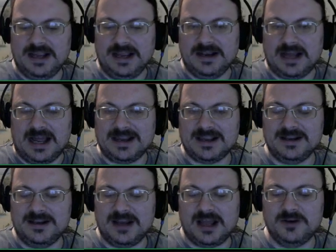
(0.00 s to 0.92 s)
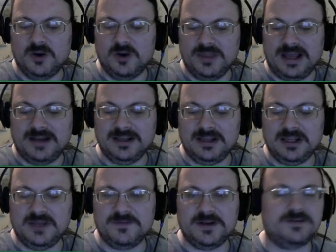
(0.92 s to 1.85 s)
And I cannot know that,
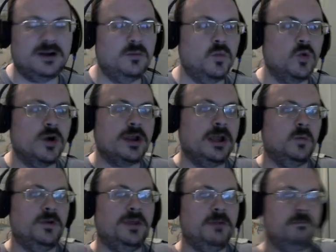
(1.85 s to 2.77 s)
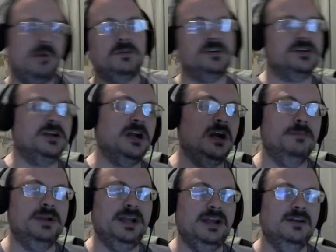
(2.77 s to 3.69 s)
even if I'm working with a publishing
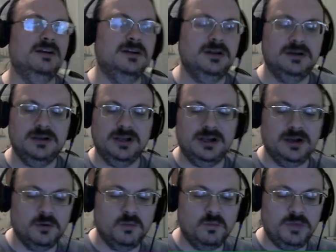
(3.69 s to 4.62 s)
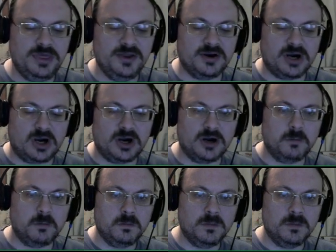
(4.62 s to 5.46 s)
company. You know, there are...